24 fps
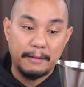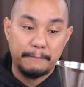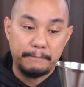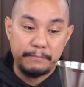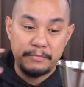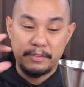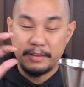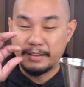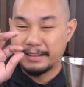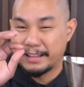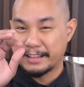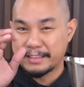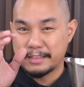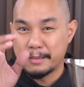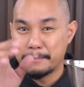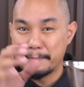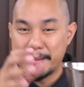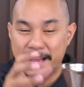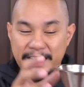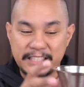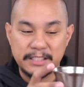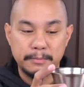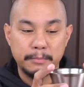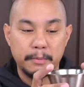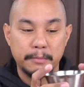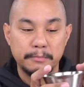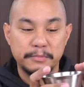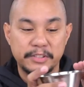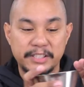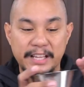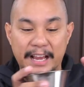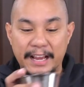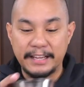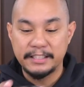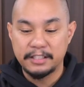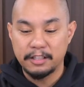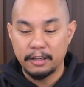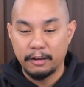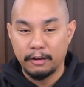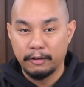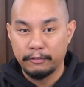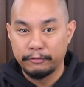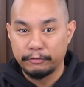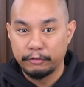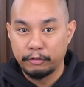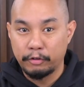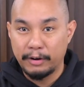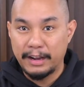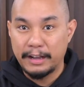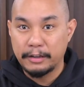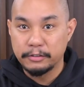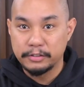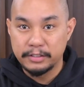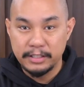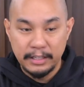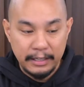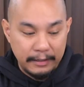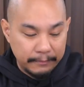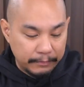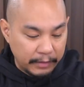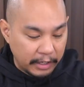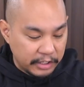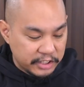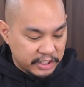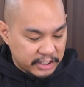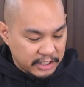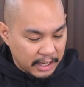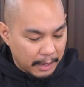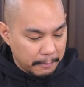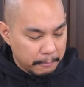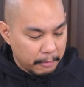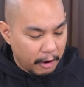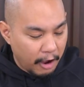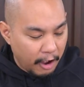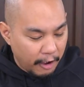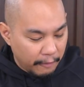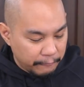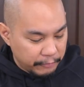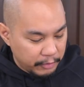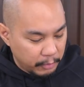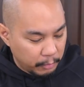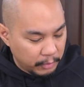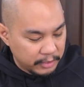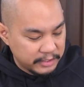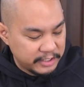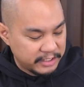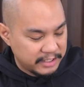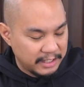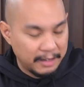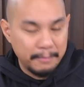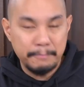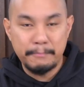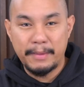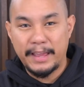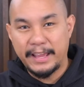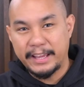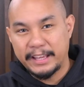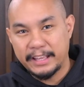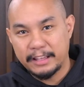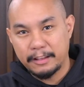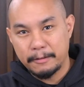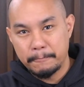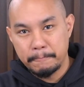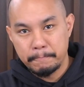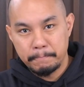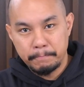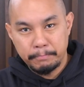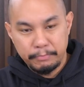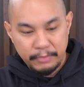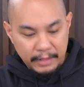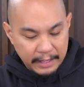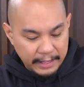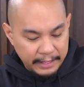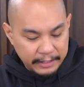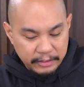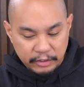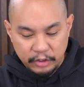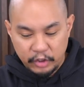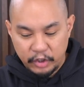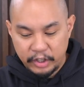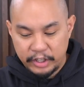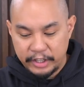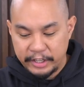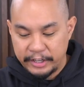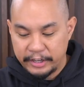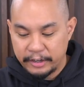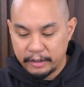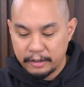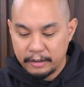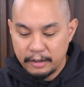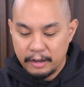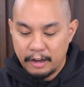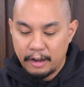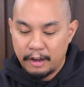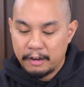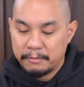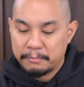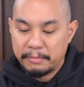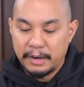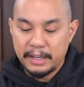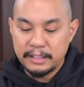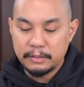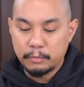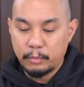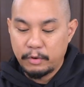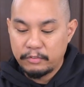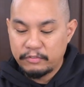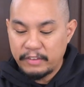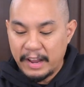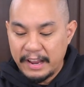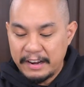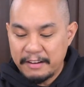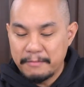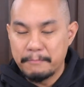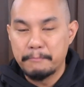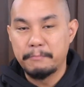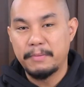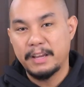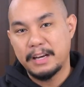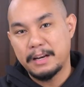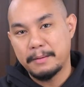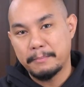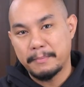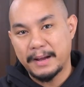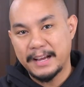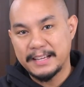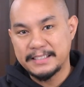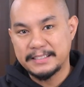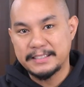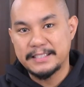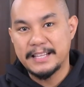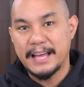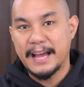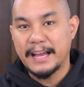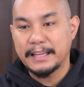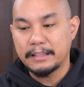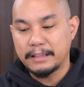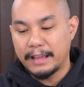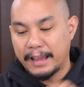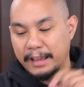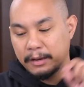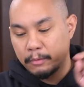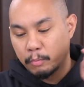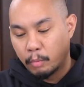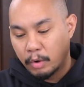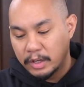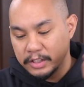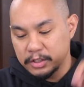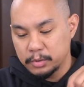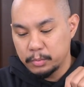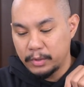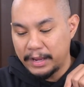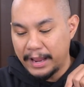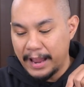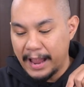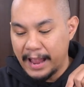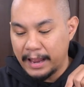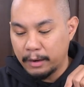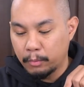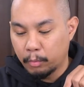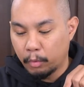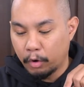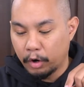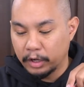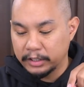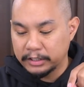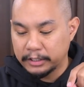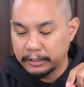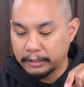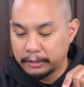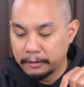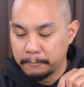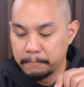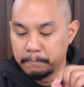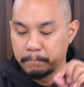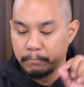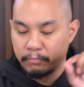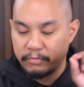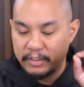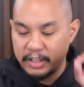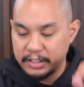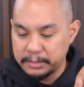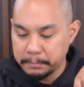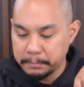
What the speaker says: the maximum size of grounds. Now, some coffee will still make it into here, but we've kind of minimized that. And once we add water, these